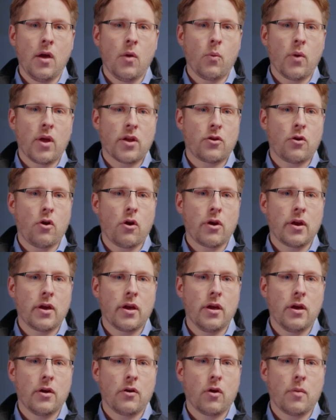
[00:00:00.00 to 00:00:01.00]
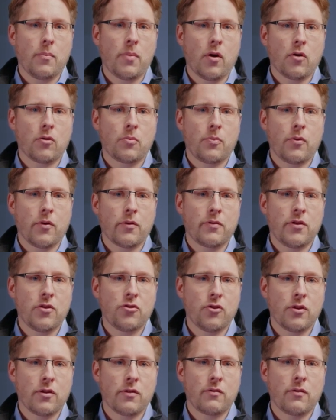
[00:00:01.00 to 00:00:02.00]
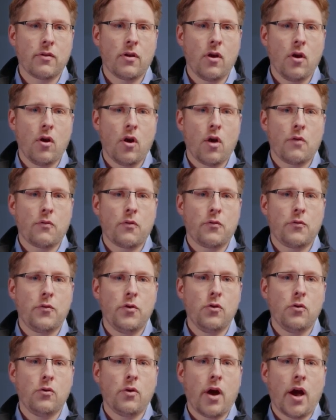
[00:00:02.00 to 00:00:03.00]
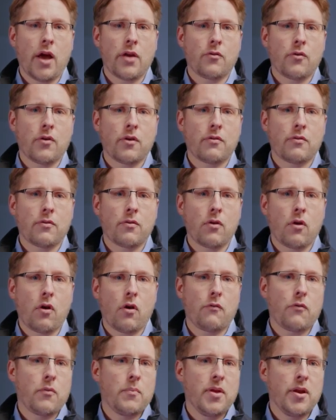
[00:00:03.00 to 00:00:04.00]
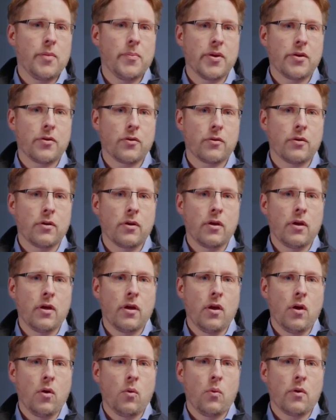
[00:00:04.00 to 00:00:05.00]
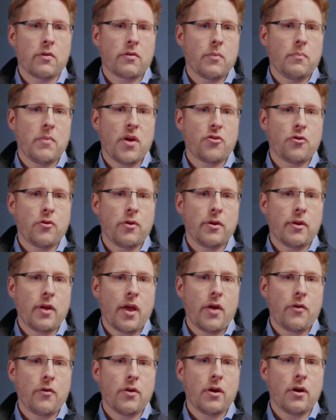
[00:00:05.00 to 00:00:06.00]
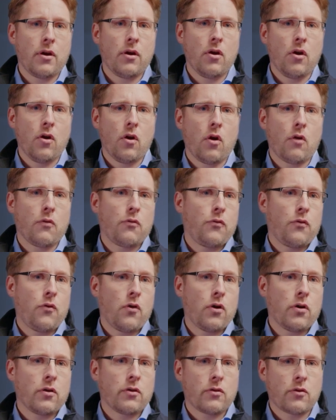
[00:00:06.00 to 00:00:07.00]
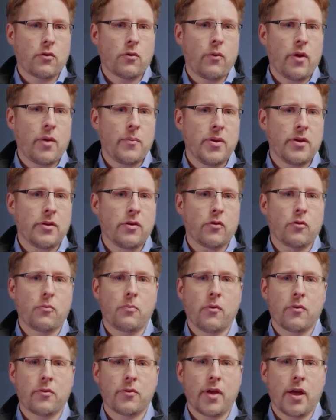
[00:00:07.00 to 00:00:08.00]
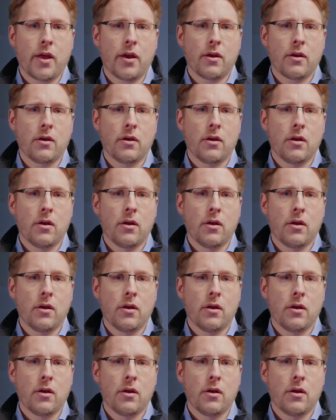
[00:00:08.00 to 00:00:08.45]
We are talking here about precisions of a few hundredths of a millimeter, with a measurement area of 4 square meters per scan.